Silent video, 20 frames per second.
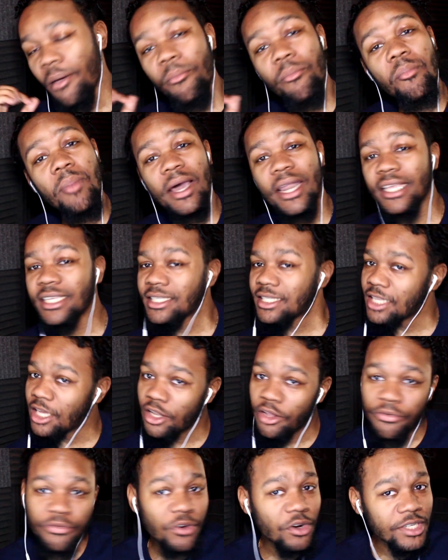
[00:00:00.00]
But it's still
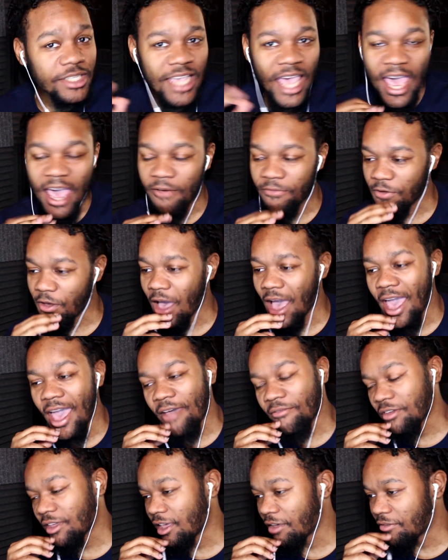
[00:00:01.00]
the first half, y'all. I
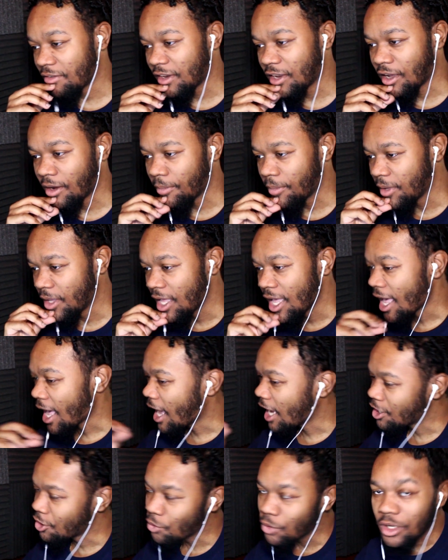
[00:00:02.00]
haven't given up.
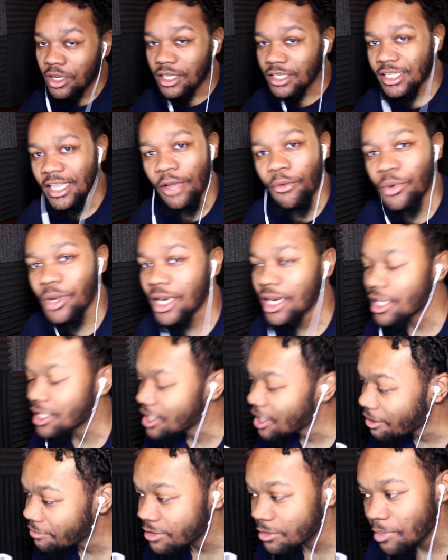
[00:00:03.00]
I know it looks like we're in a
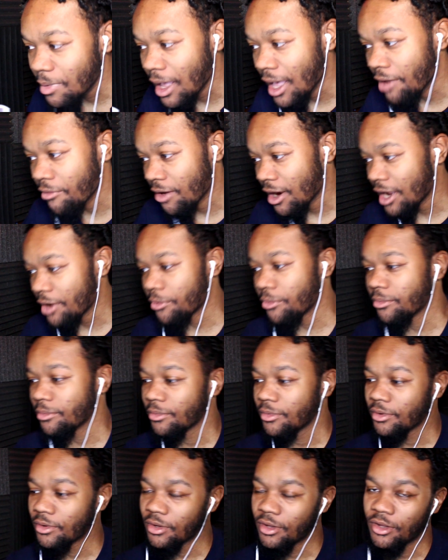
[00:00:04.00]
tough spot, right?
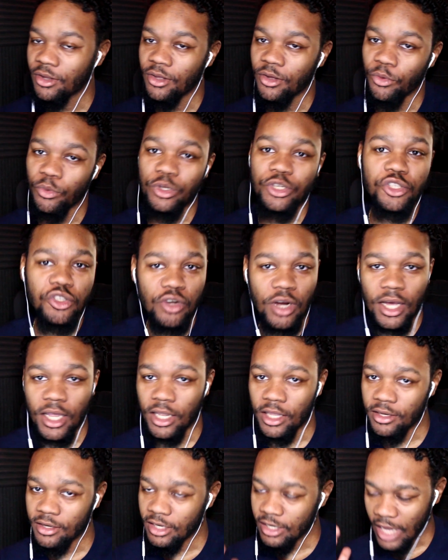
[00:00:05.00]
We're
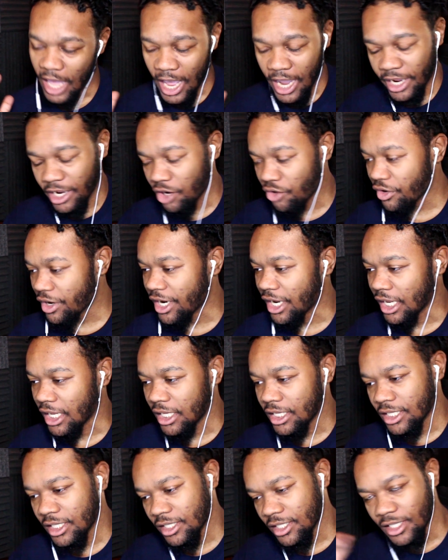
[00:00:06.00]
struggling. I agree.
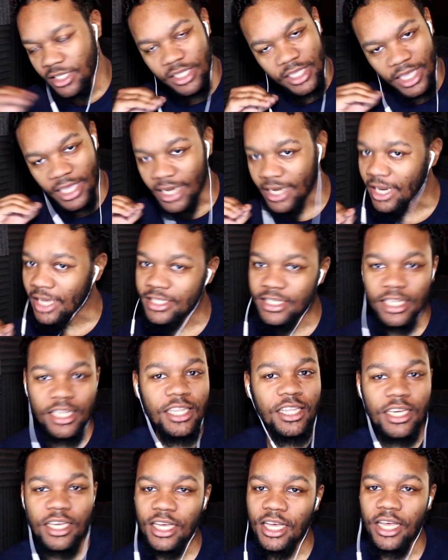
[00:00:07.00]
It doesn't
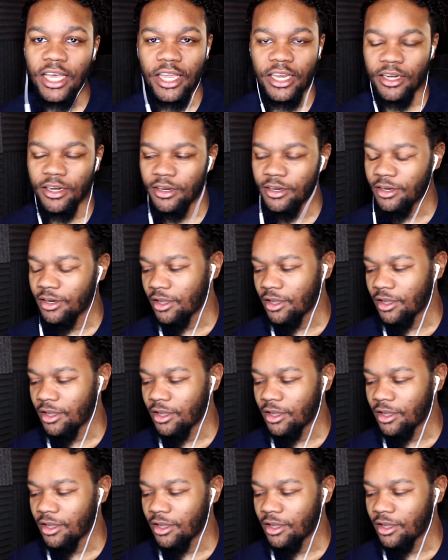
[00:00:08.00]
look good.